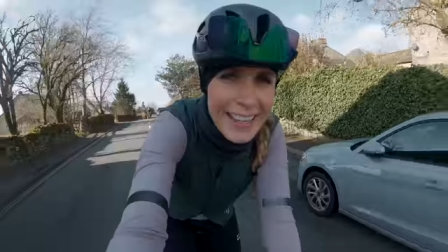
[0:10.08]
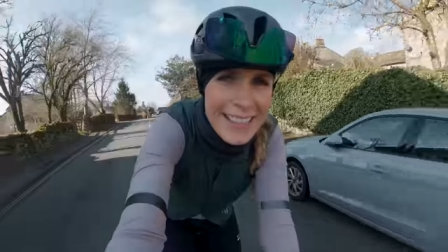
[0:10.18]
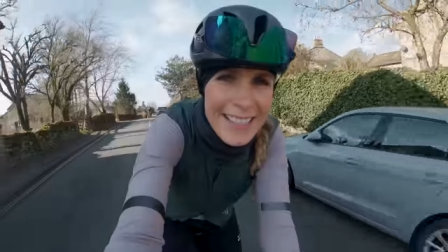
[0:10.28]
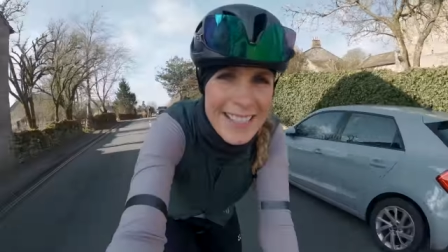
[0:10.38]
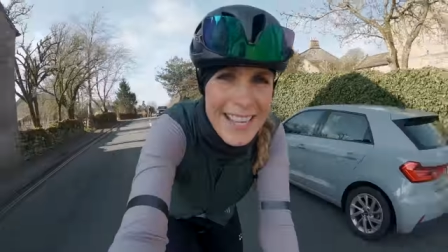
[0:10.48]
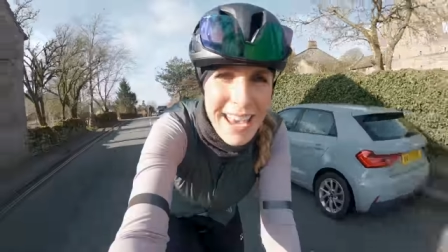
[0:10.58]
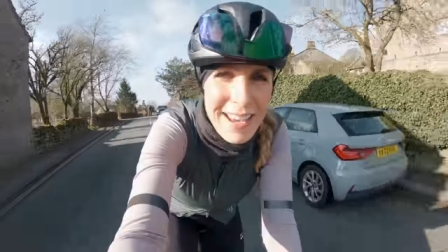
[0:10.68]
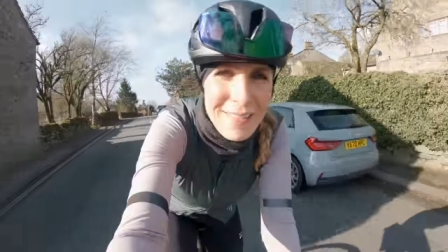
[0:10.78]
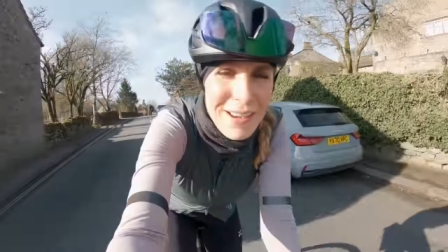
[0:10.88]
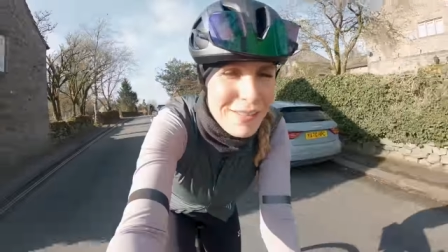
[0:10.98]

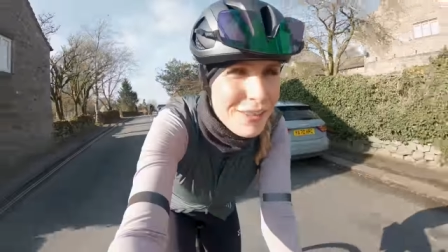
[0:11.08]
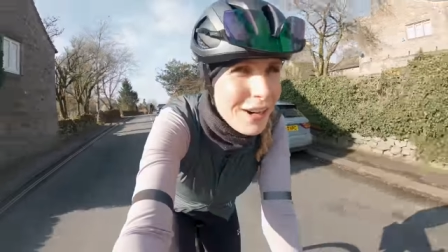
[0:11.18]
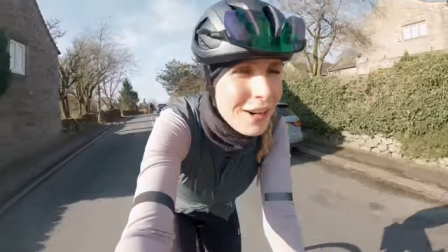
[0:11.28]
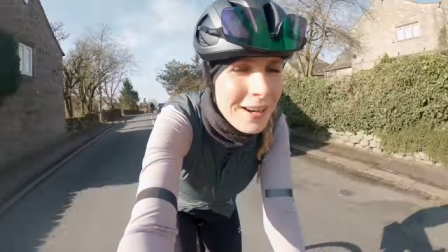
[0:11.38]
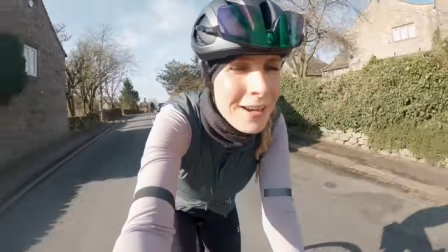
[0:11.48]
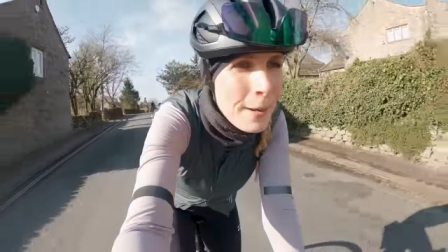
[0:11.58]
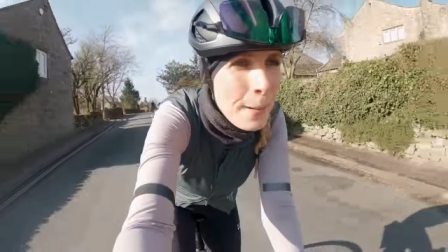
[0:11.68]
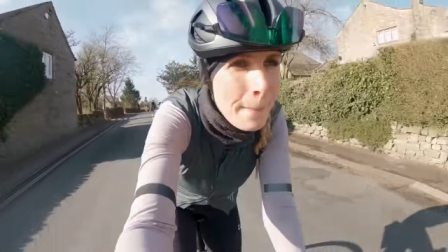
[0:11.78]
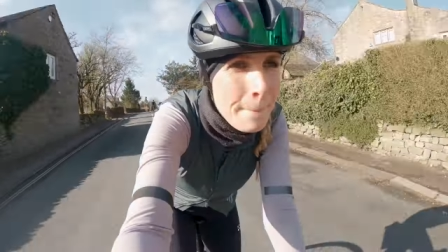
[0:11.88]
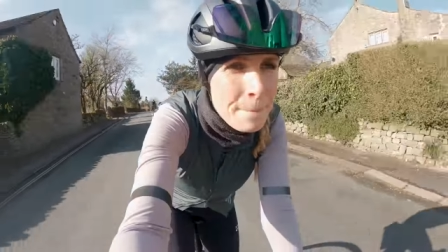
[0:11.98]
Today we have got
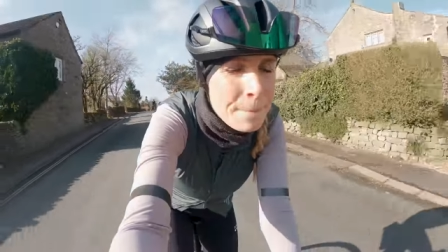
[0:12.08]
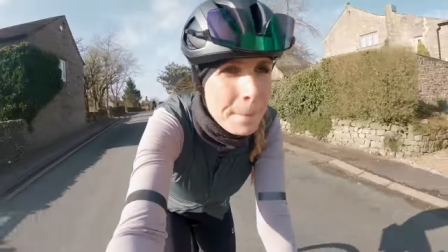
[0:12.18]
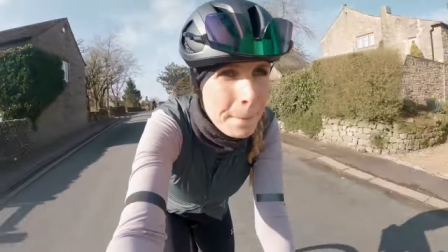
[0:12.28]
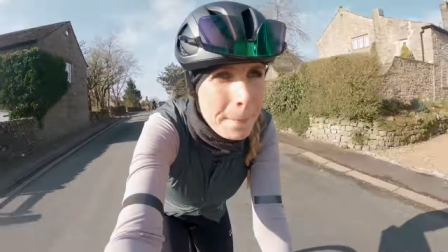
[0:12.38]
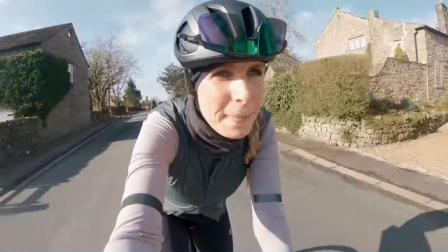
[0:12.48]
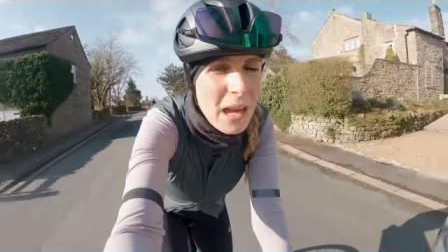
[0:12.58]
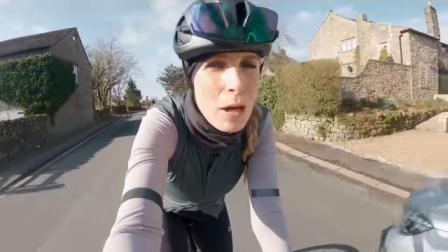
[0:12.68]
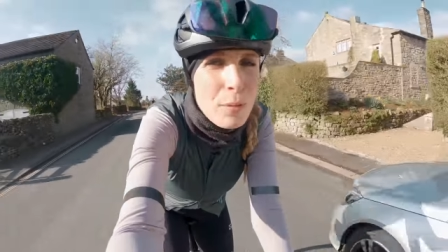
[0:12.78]
a